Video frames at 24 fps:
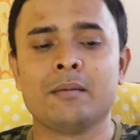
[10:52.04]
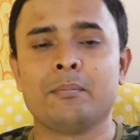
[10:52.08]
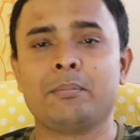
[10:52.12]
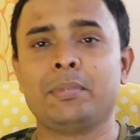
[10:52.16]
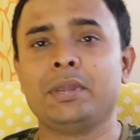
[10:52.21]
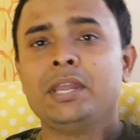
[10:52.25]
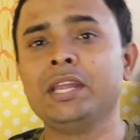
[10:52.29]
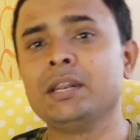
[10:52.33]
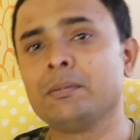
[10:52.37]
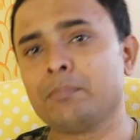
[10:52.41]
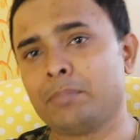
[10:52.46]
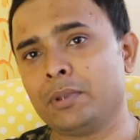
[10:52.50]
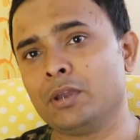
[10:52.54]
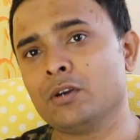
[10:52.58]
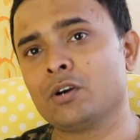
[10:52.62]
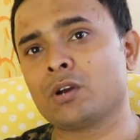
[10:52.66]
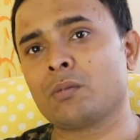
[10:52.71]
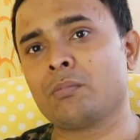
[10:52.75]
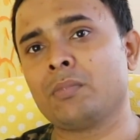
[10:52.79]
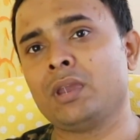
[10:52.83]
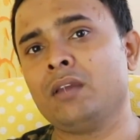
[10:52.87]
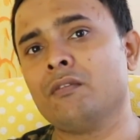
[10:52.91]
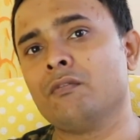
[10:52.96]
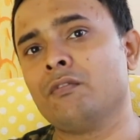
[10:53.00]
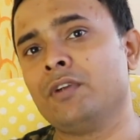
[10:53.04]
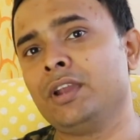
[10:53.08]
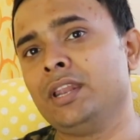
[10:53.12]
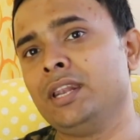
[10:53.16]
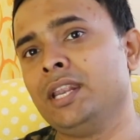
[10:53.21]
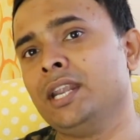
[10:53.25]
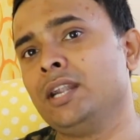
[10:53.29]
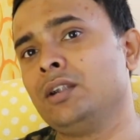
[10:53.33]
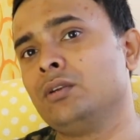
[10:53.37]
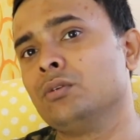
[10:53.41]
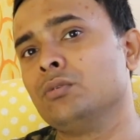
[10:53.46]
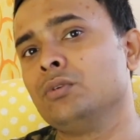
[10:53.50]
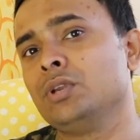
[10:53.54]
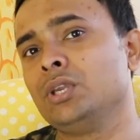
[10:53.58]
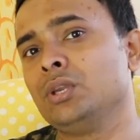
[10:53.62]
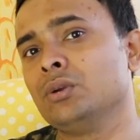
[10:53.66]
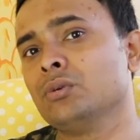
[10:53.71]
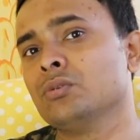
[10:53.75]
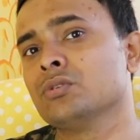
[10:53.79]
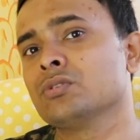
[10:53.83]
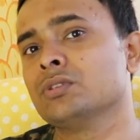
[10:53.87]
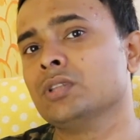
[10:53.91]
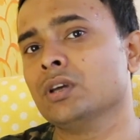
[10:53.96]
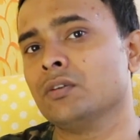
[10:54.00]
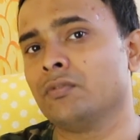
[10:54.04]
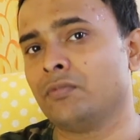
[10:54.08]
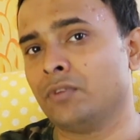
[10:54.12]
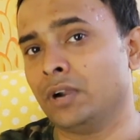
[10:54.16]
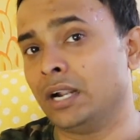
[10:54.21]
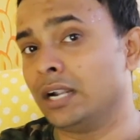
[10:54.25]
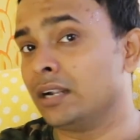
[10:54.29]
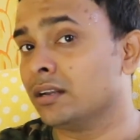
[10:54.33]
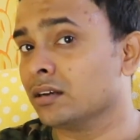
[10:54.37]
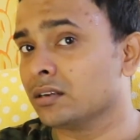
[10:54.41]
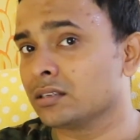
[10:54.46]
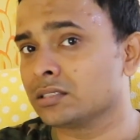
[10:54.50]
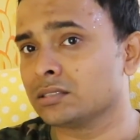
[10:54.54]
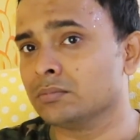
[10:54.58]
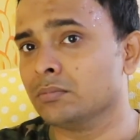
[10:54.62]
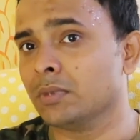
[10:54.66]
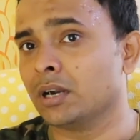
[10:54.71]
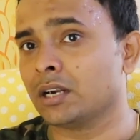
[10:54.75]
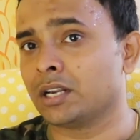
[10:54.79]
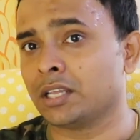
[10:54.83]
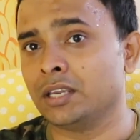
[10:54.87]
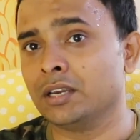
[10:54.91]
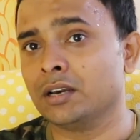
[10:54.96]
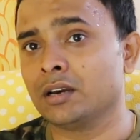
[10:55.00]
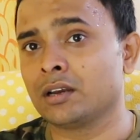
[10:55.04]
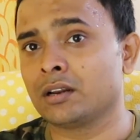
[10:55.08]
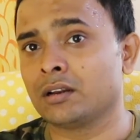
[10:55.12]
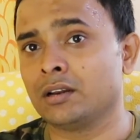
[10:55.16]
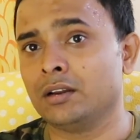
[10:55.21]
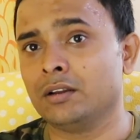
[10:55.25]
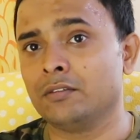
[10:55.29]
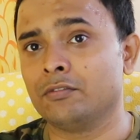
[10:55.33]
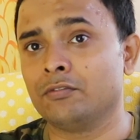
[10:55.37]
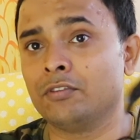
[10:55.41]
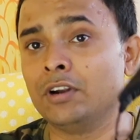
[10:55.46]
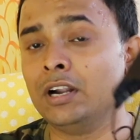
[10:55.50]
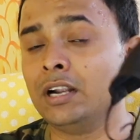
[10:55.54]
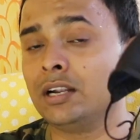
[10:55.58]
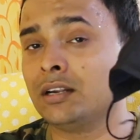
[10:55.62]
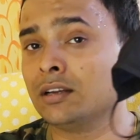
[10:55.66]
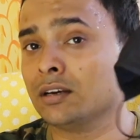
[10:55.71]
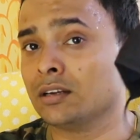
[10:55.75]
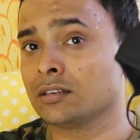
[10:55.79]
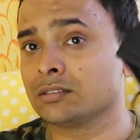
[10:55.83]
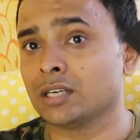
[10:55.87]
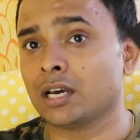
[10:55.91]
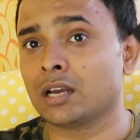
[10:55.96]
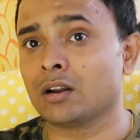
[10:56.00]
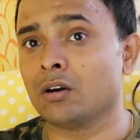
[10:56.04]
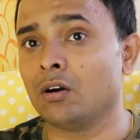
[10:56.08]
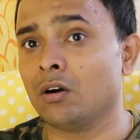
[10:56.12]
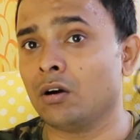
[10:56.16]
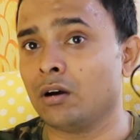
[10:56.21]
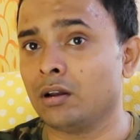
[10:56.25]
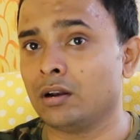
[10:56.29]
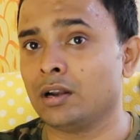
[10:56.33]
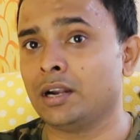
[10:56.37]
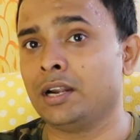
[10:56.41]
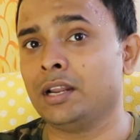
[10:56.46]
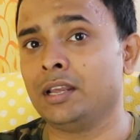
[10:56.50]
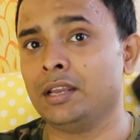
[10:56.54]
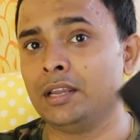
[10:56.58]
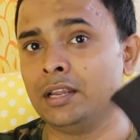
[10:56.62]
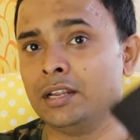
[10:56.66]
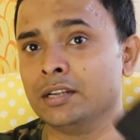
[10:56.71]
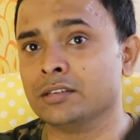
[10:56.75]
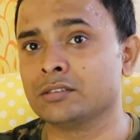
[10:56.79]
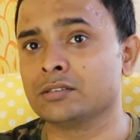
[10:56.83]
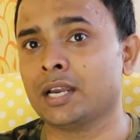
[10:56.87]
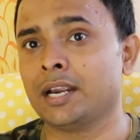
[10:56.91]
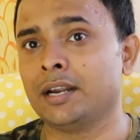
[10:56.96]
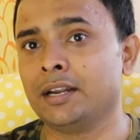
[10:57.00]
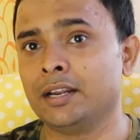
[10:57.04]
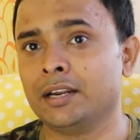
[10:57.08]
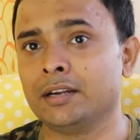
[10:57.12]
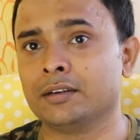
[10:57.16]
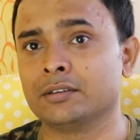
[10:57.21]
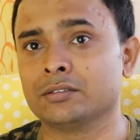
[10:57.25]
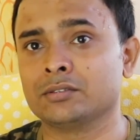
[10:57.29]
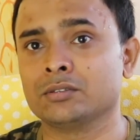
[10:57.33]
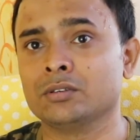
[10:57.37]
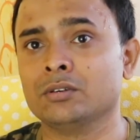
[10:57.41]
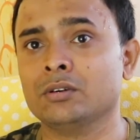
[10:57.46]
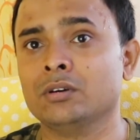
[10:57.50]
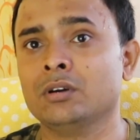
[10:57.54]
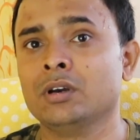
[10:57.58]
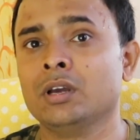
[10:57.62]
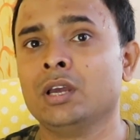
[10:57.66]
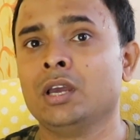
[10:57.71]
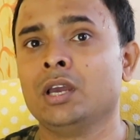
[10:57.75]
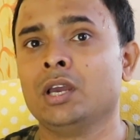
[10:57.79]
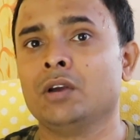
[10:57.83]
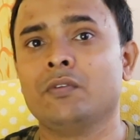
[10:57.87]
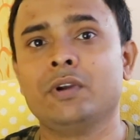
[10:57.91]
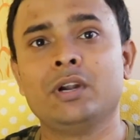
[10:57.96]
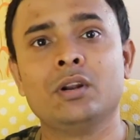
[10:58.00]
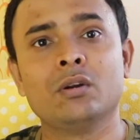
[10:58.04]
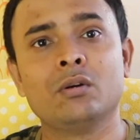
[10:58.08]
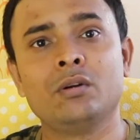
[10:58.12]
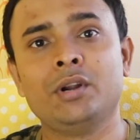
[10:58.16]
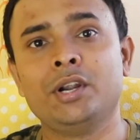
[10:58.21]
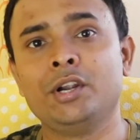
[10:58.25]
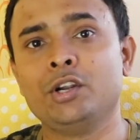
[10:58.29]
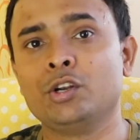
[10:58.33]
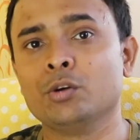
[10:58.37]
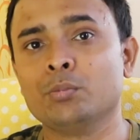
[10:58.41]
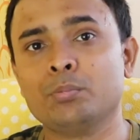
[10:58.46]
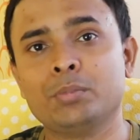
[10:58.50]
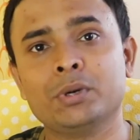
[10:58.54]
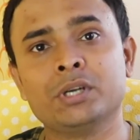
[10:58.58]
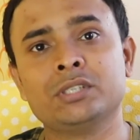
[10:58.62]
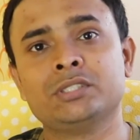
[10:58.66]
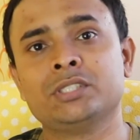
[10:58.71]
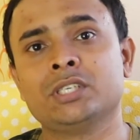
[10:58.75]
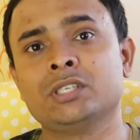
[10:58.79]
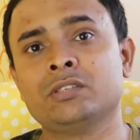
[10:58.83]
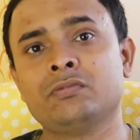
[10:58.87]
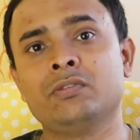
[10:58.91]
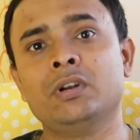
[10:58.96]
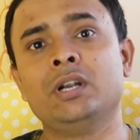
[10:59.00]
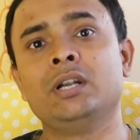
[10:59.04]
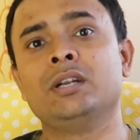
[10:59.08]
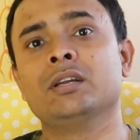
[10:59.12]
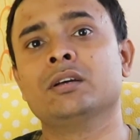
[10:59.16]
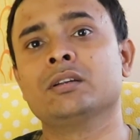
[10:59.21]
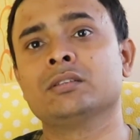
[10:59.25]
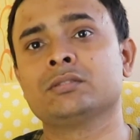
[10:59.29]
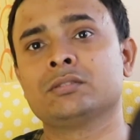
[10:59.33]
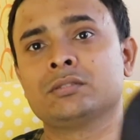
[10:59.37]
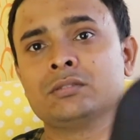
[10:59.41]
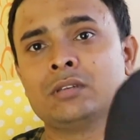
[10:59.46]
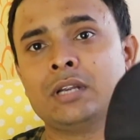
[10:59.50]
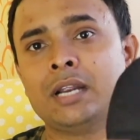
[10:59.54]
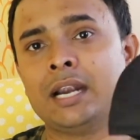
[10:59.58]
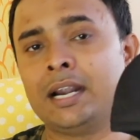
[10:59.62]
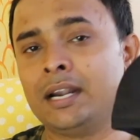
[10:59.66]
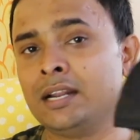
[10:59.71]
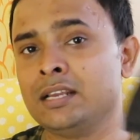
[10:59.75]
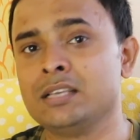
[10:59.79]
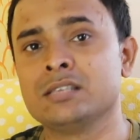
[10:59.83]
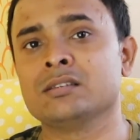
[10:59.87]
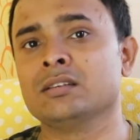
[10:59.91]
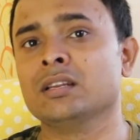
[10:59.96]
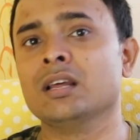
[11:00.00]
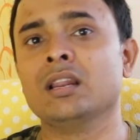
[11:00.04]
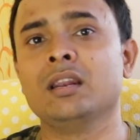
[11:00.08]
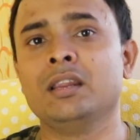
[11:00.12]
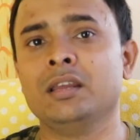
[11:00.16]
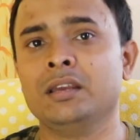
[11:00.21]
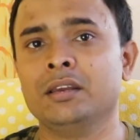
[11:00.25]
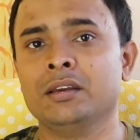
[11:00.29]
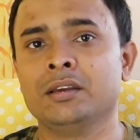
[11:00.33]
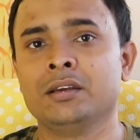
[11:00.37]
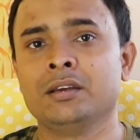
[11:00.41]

in PureMe we need to use the filters, but here filters are already inside it, so we don't need to purchase filters additionally.